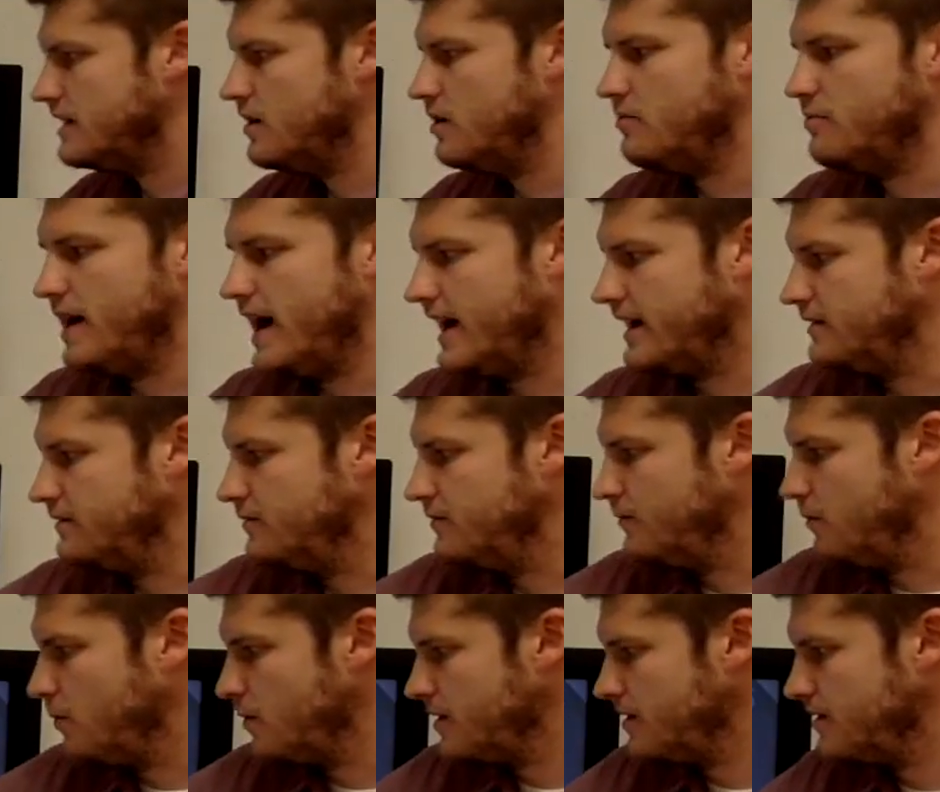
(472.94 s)
go back and
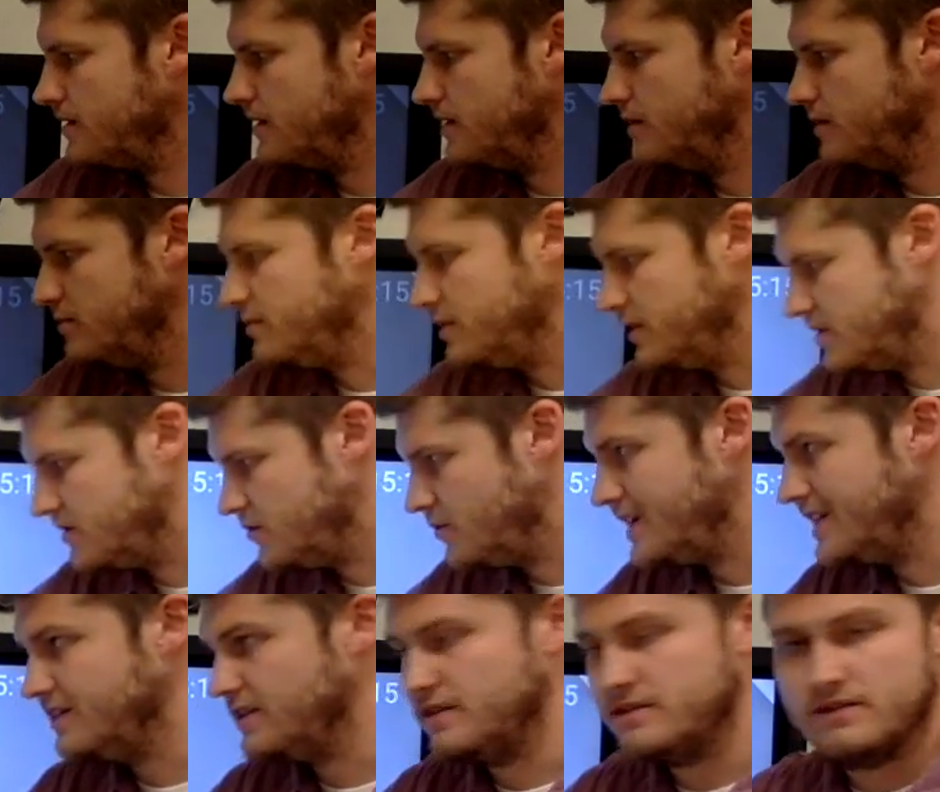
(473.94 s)
forth
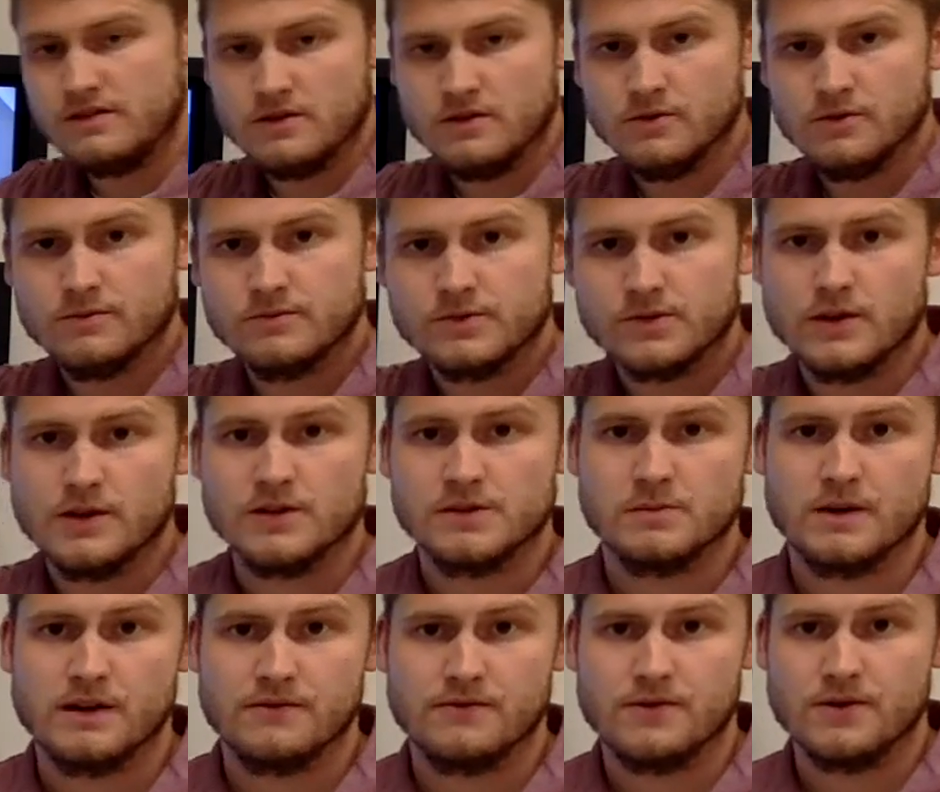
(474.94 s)
between the two. So here's
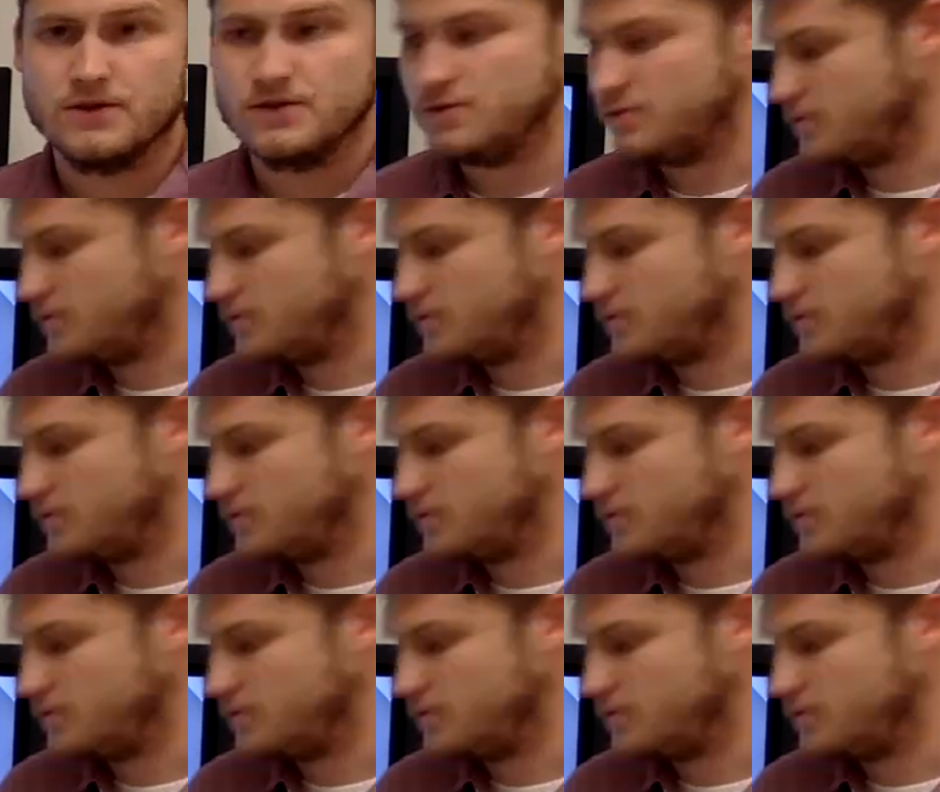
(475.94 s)
my first